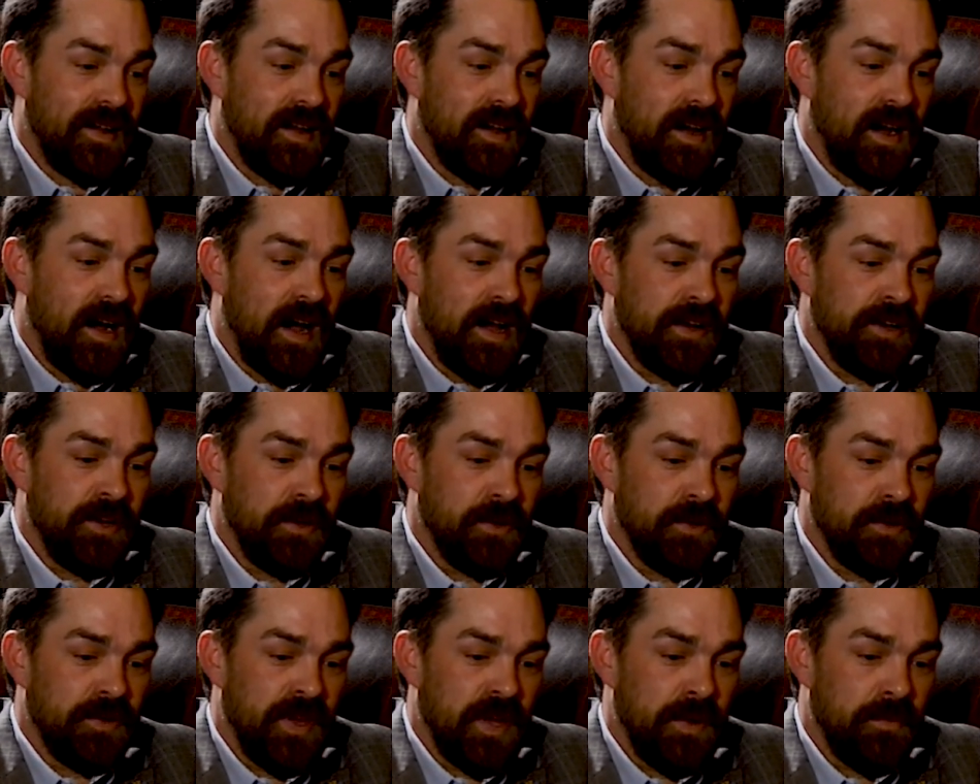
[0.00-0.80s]
I
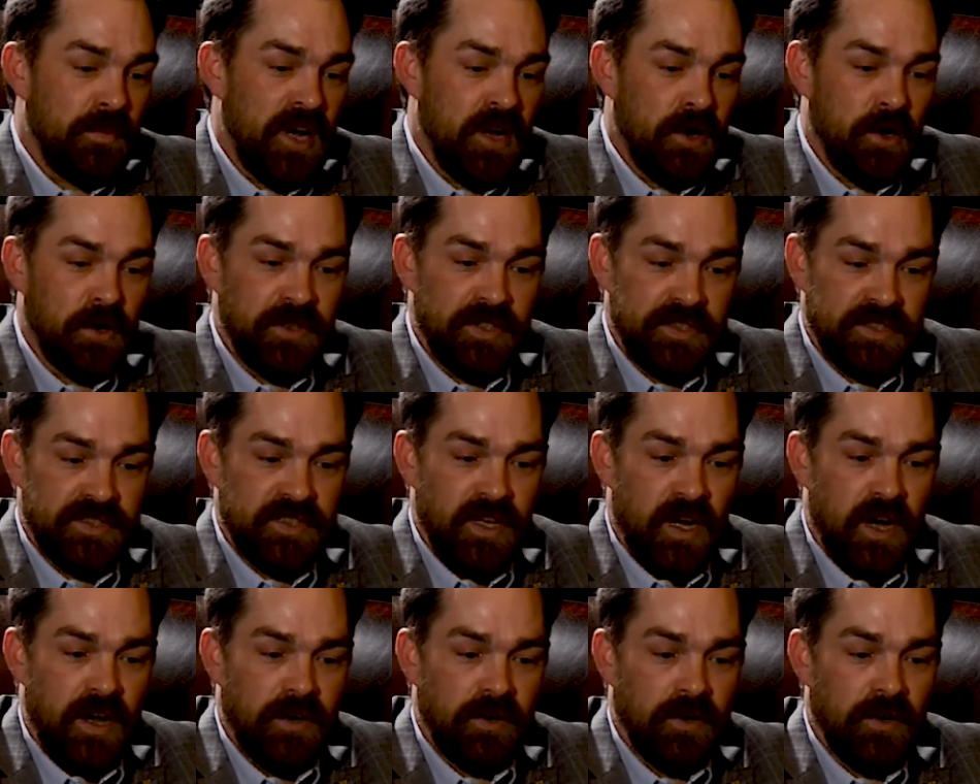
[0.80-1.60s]
knew that my oldest
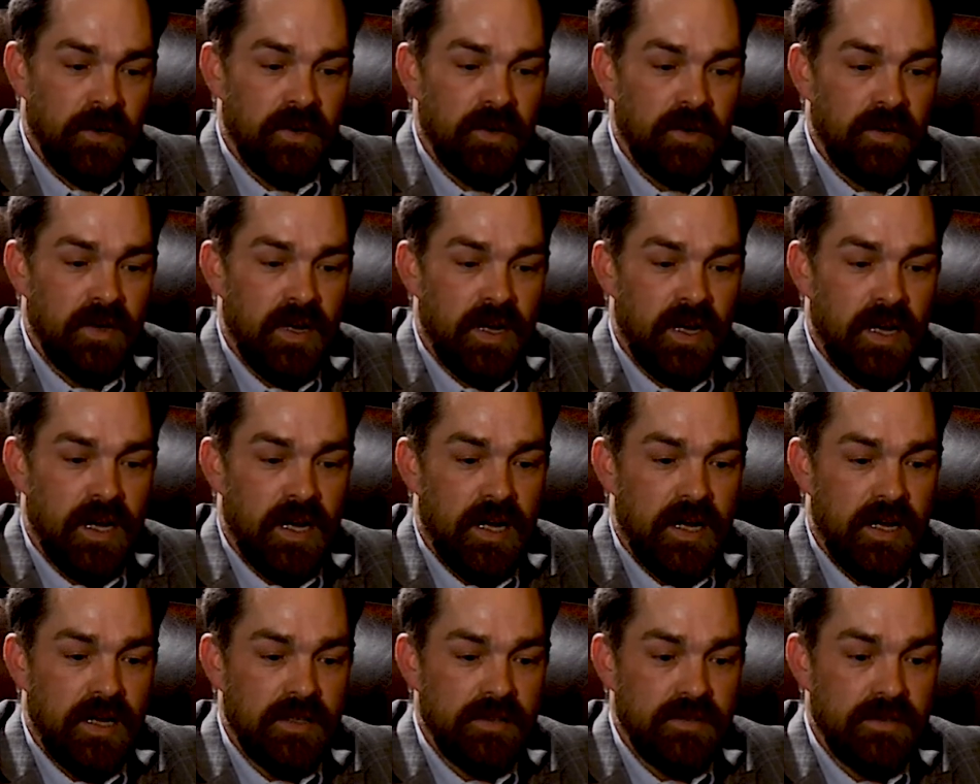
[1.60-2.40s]
daughter,
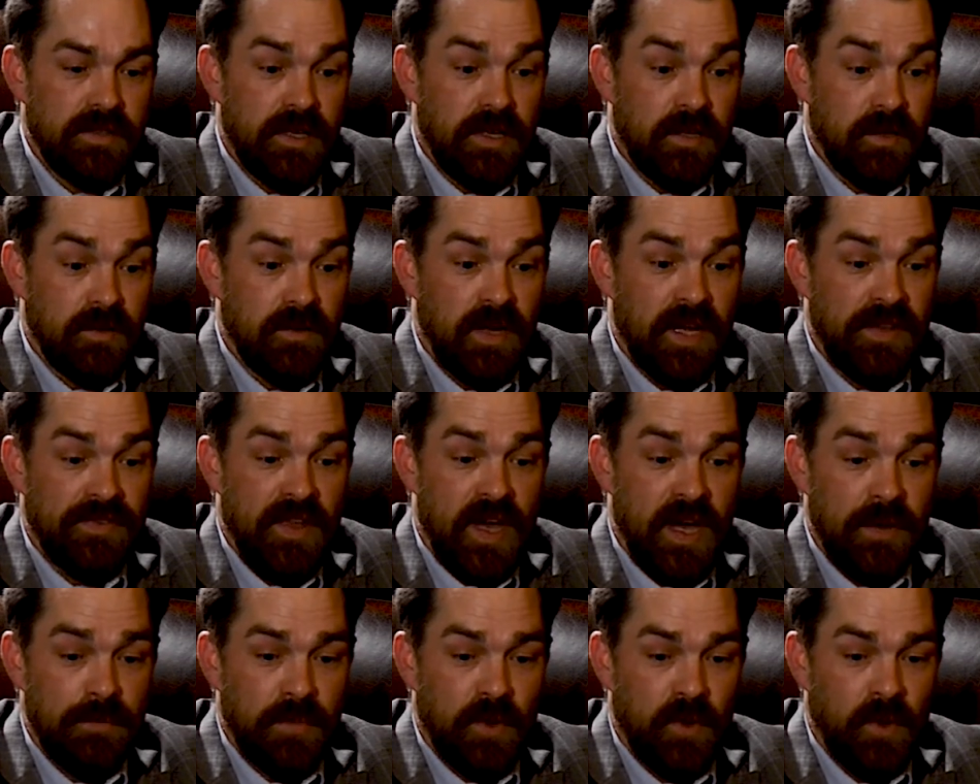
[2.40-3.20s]
at
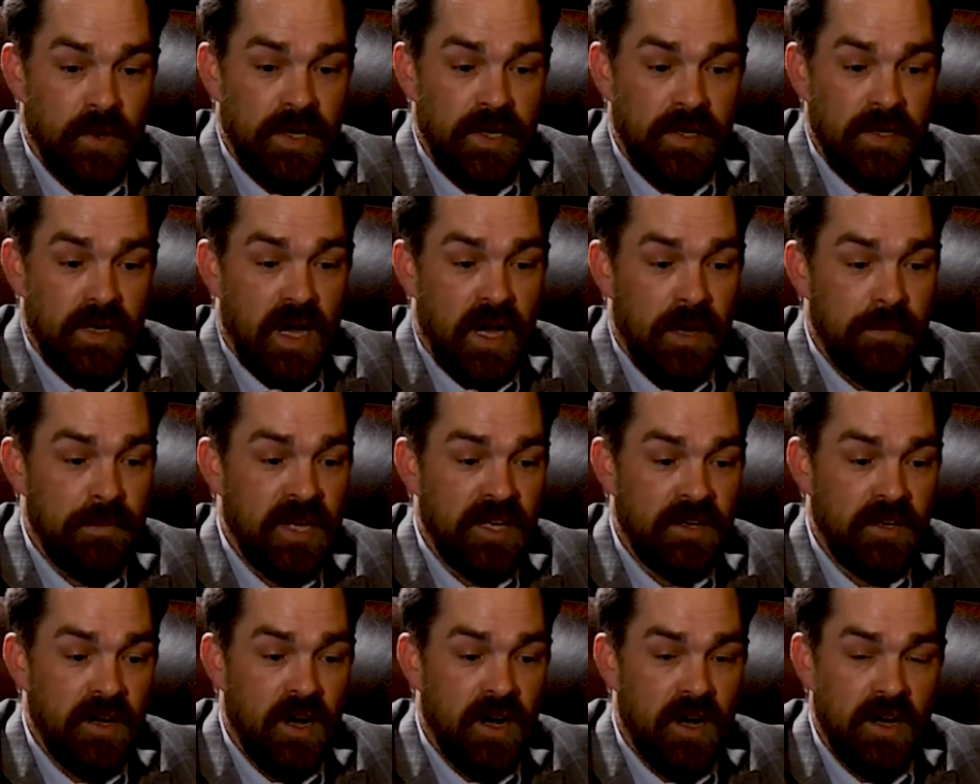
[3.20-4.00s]
that point, I'd
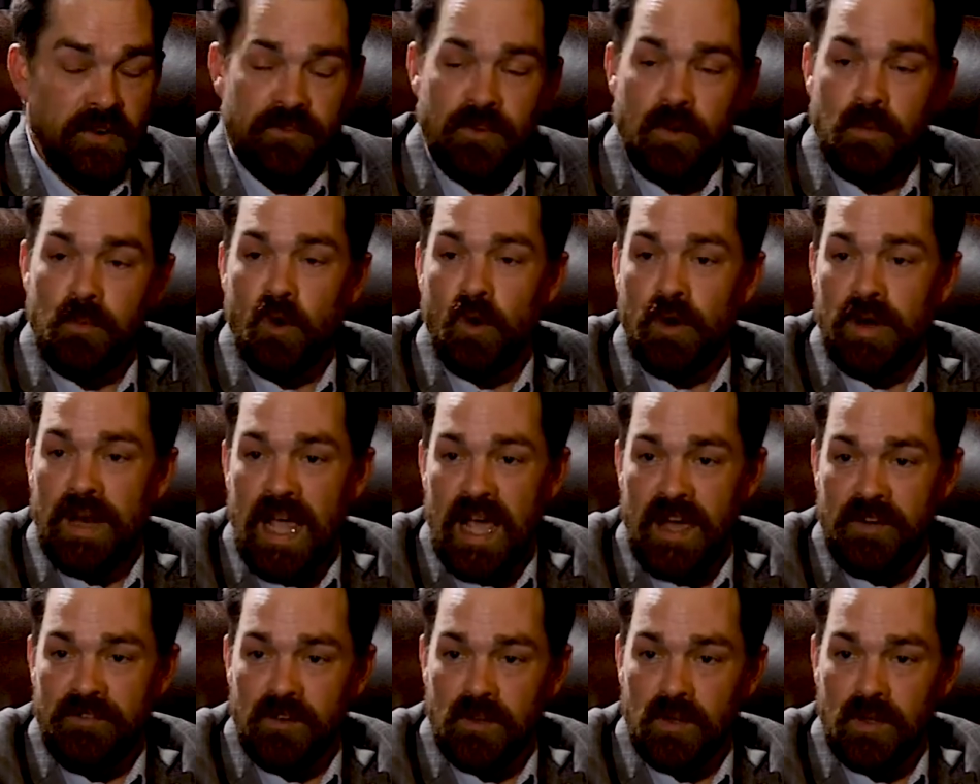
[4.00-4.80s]
been gone for more than
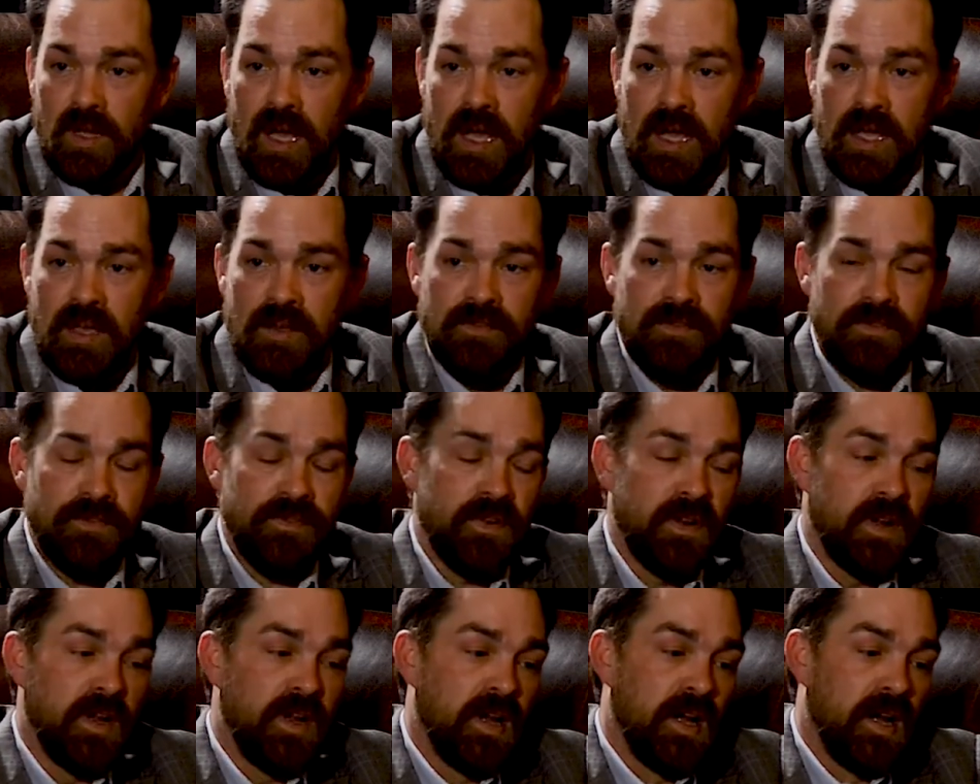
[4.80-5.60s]
half her life.
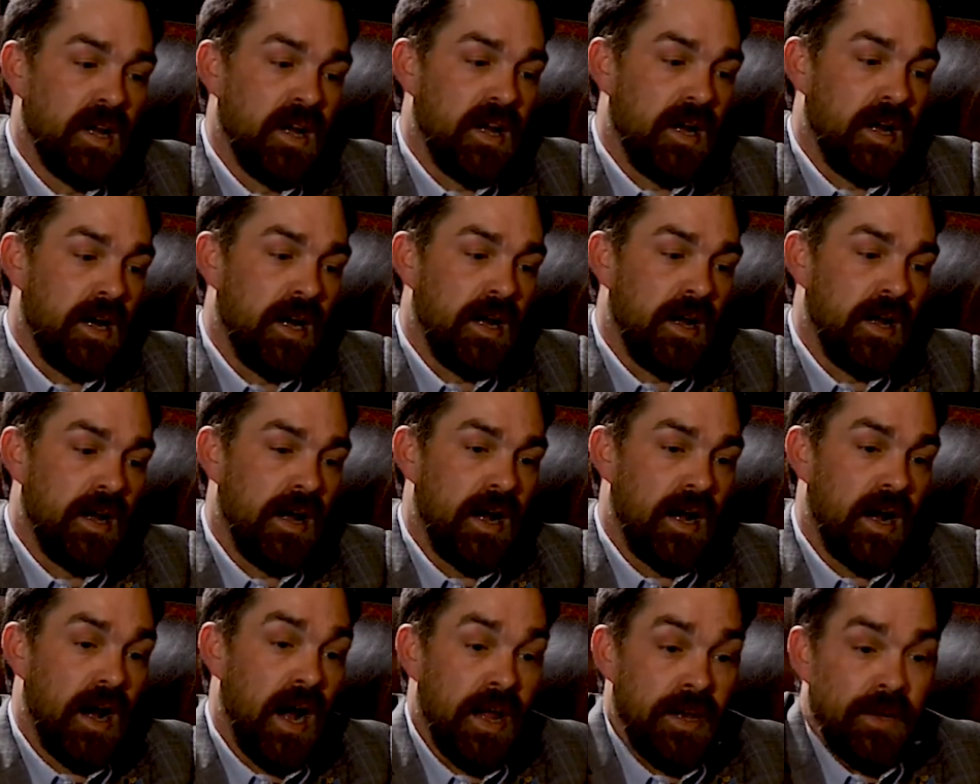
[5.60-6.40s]

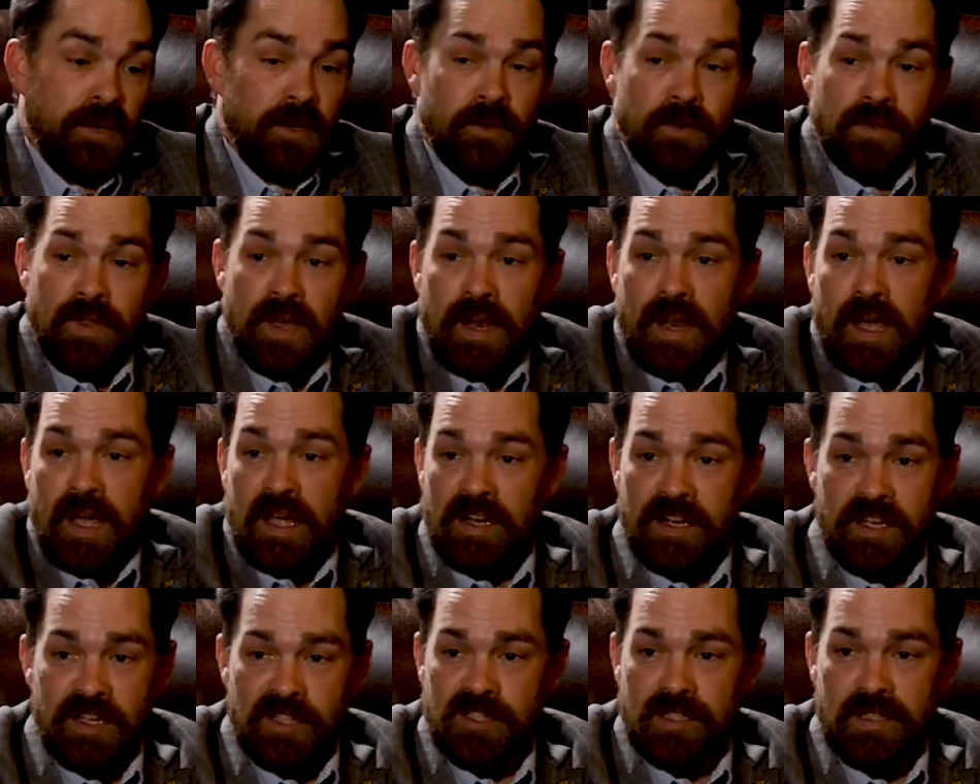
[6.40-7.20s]
I knew that I
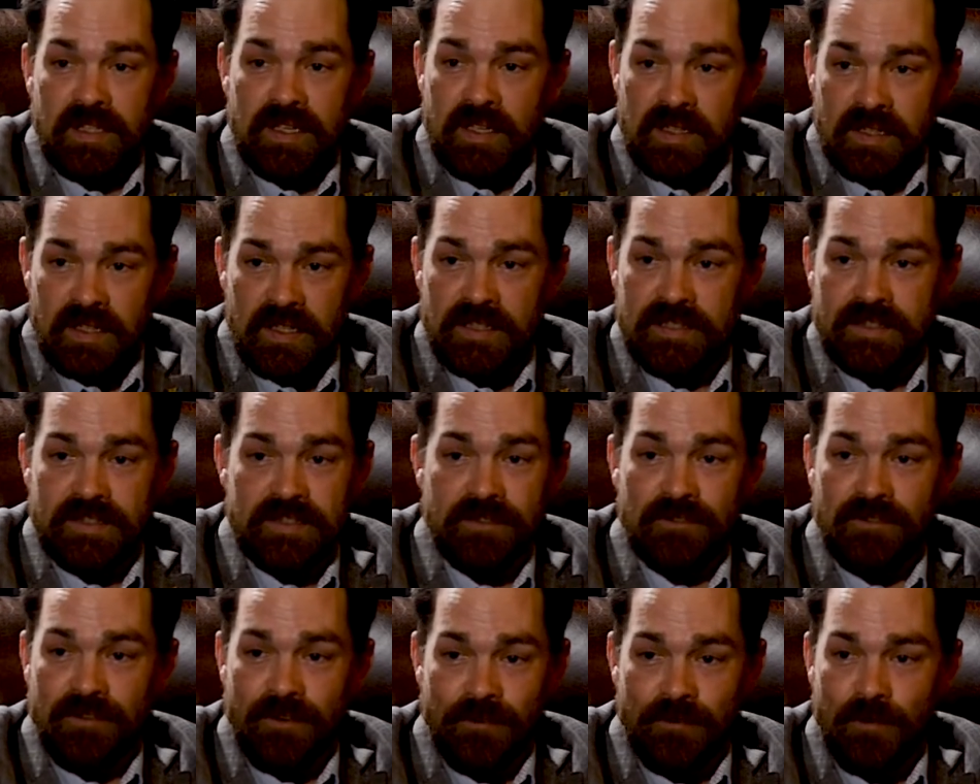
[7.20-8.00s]
initially
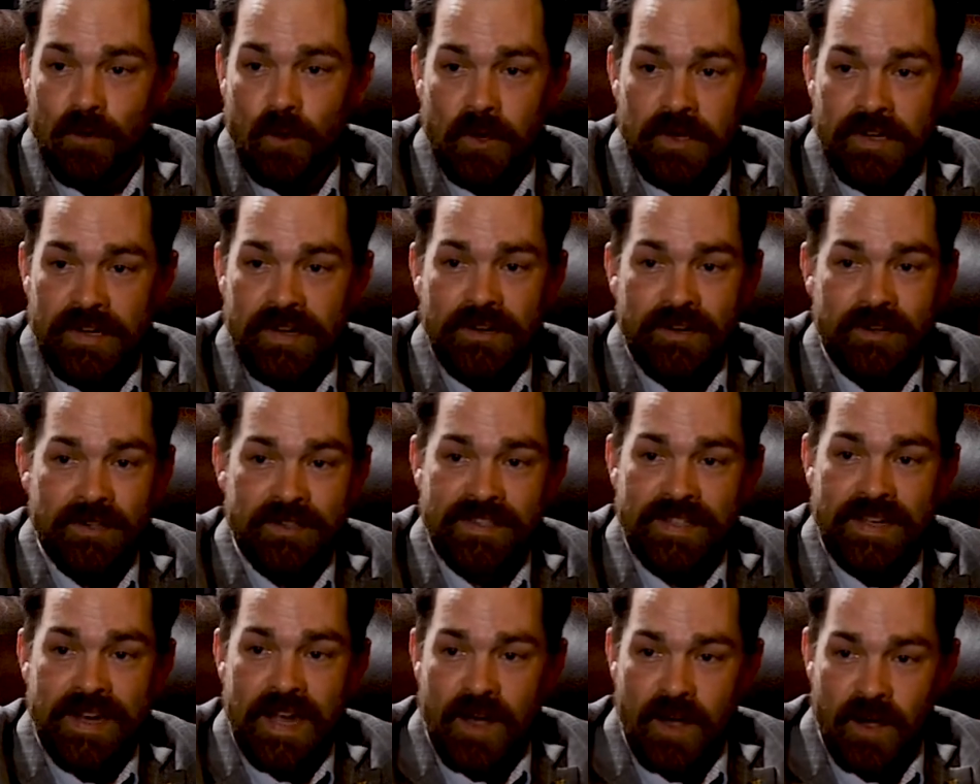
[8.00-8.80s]
enlisted for 4
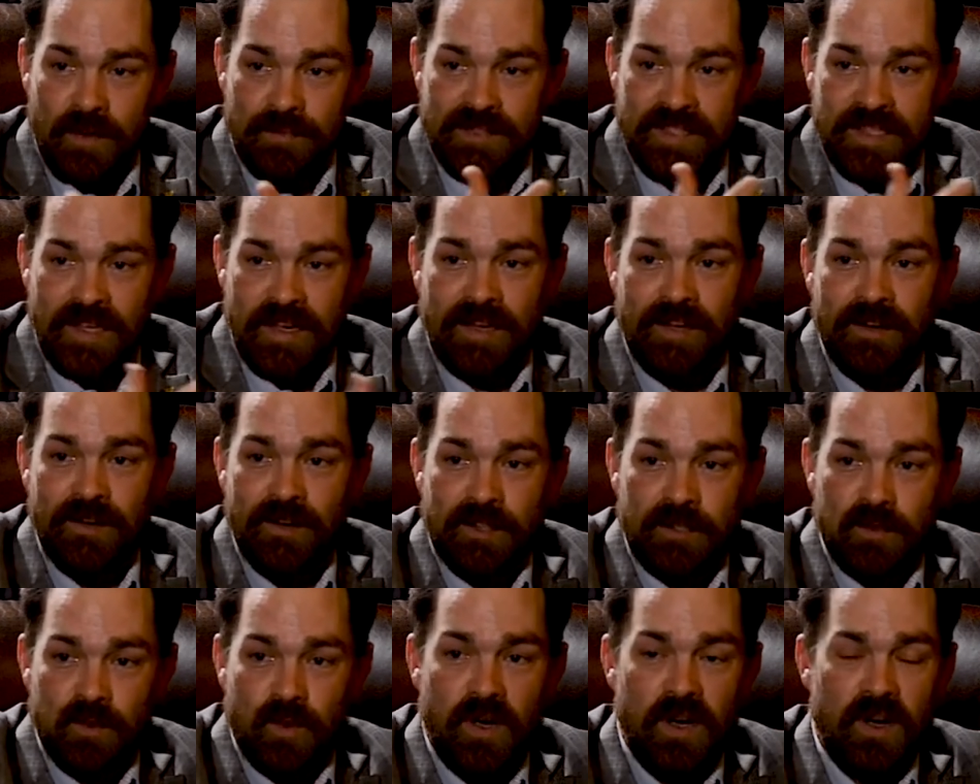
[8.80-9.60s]
years, and now I'm sitting here
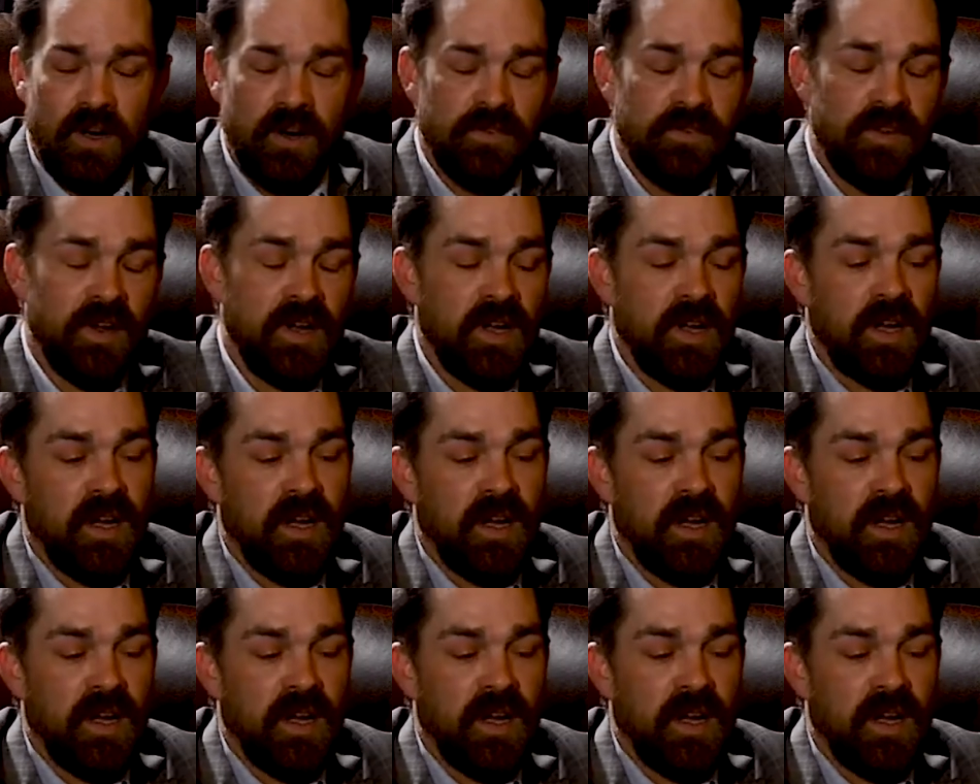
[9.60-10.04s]
at 12.